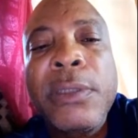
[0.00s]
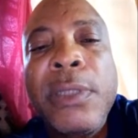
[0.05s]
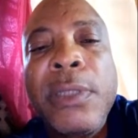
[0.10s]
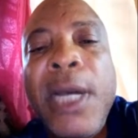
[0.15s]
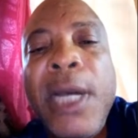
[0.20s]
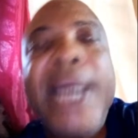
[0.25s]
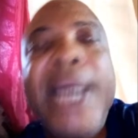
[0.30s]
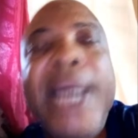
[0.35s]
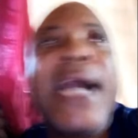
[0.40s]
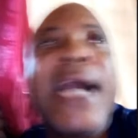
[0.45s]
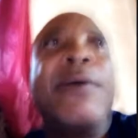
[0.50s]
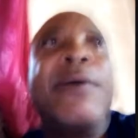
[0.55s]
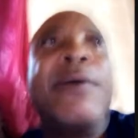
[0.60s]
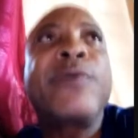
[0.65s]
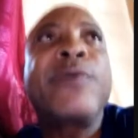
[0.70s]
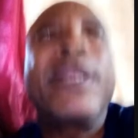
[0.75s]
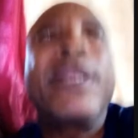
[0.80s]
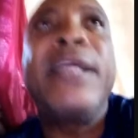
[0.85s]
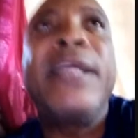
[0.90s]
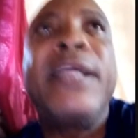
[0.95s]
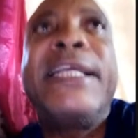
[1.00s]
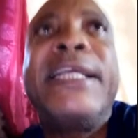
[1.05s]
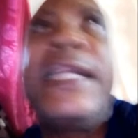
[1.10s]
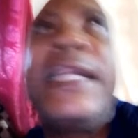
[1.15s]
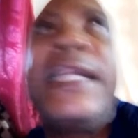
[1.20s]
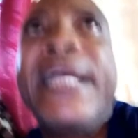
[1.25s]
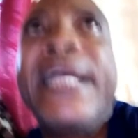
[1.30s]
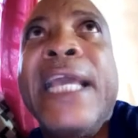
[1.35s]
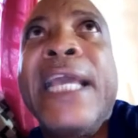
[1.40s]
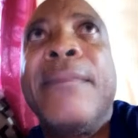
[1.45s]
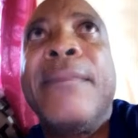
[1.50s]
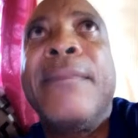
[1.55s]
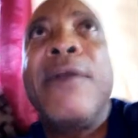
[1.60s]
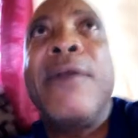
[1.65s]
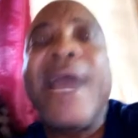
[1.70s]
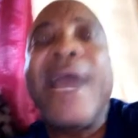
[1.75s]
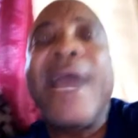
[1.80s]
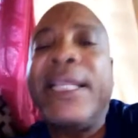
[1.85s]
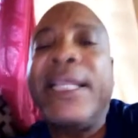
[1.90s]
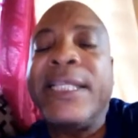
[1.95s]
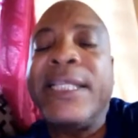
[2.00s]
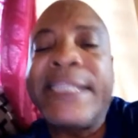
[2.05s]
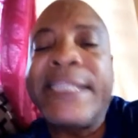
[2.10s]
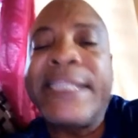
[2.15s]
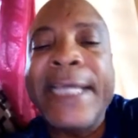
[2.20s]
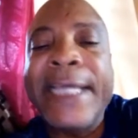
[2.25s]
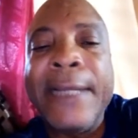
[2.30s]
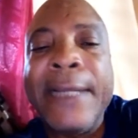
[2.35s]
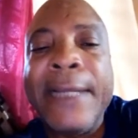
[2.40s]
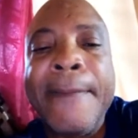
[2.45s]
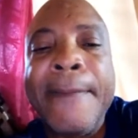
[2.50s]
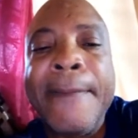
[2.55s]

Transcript: And that was one of the things that helped my writing skill.